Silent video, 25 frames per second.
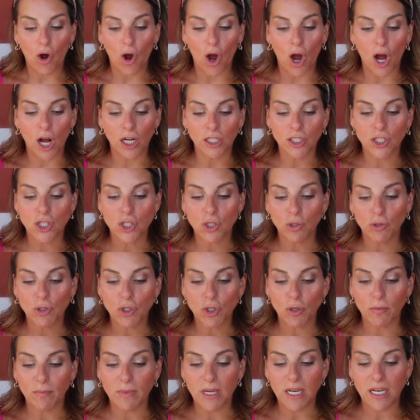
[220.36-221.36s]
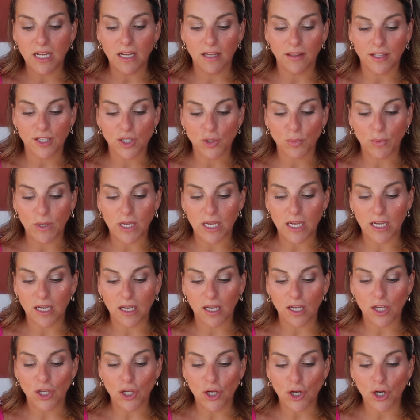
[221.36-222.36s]
on social media this week,
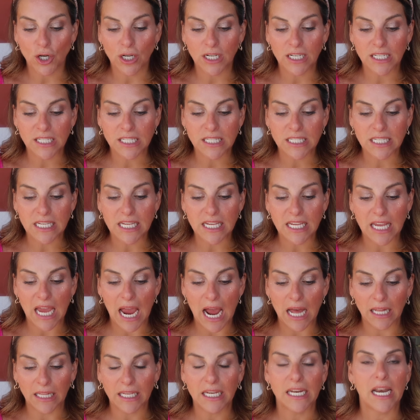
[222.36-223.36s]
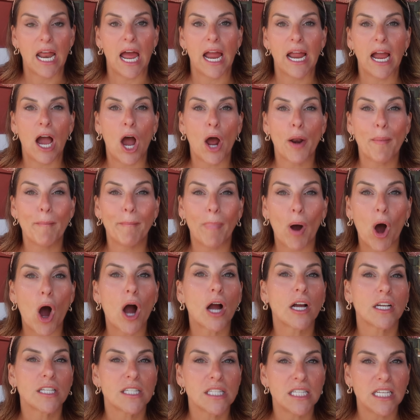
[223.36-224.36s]
you're gonna see Callie and I
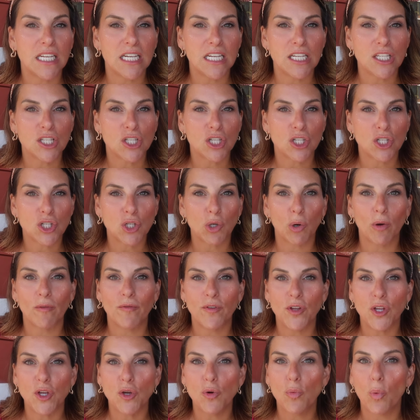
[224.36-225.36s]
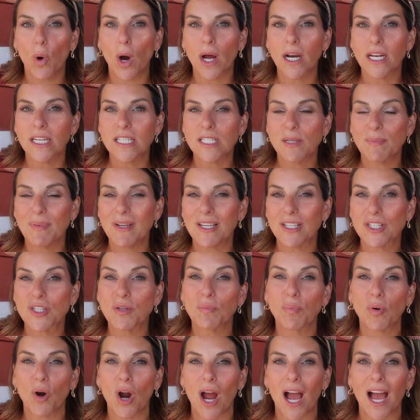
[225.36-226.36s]
unbox these. So if you want it to be a
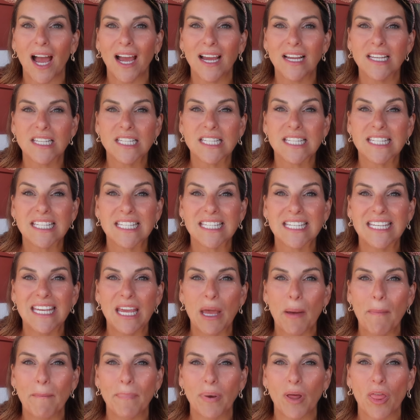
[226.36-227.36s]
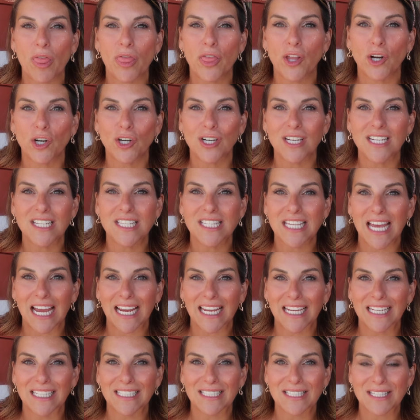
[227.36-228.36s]
surprise, skip 30
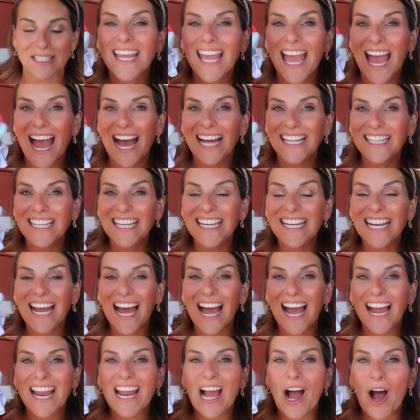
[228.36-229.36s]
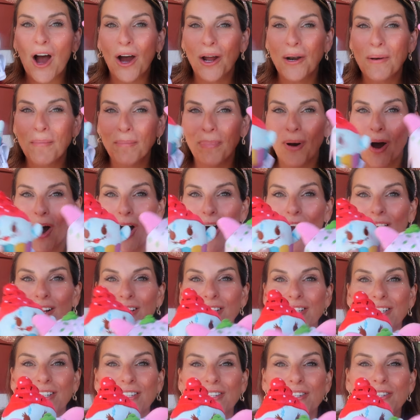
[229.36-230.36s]
seconds. Callie and I
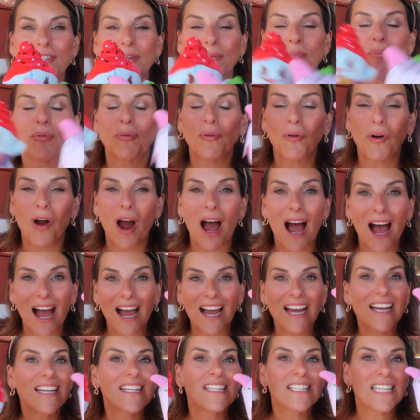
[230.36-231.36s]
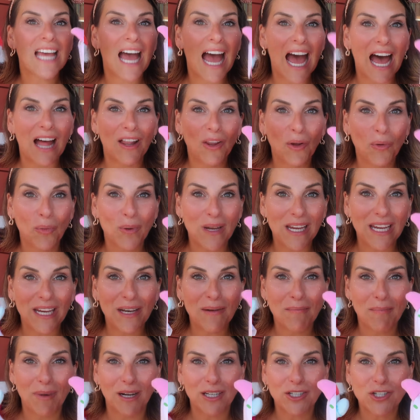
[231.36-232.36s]
unboxed surprise
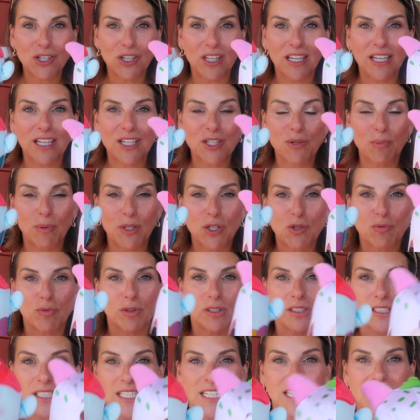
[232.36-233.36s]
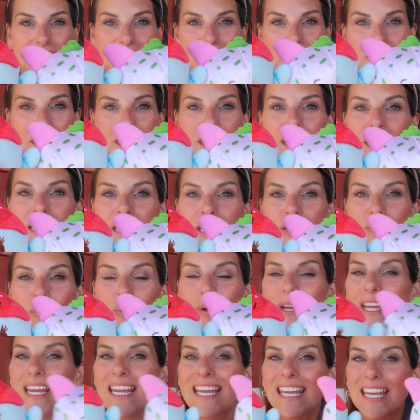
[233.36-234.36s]
Halloween Munchlings, which released this
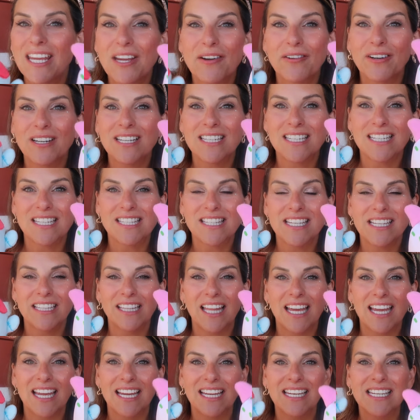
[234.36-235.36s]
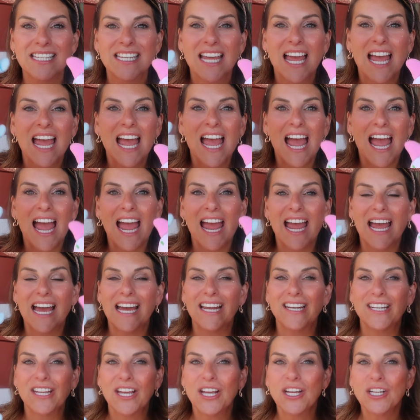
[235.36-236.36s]
week here in Disneyland.
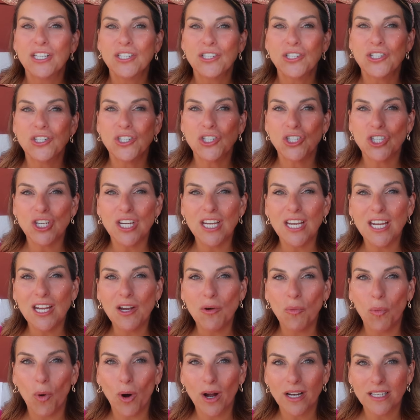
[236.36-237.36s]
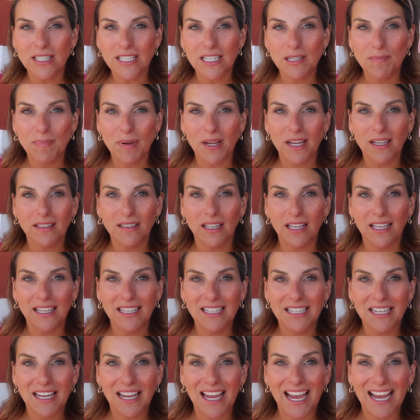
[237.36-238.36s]
And she wanted
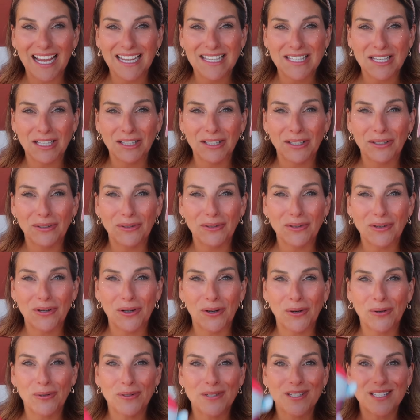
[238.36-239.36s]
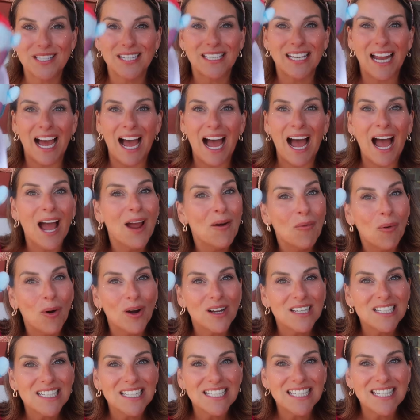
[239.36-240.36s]
Piglet as a little ghost, and I
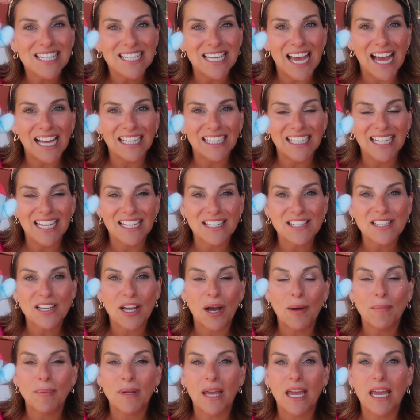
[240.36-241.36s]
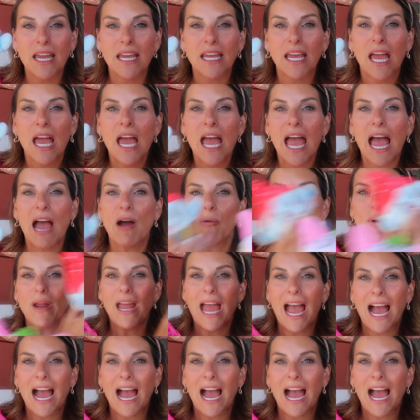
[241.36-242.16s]
wanted Sally as a cupcake, and we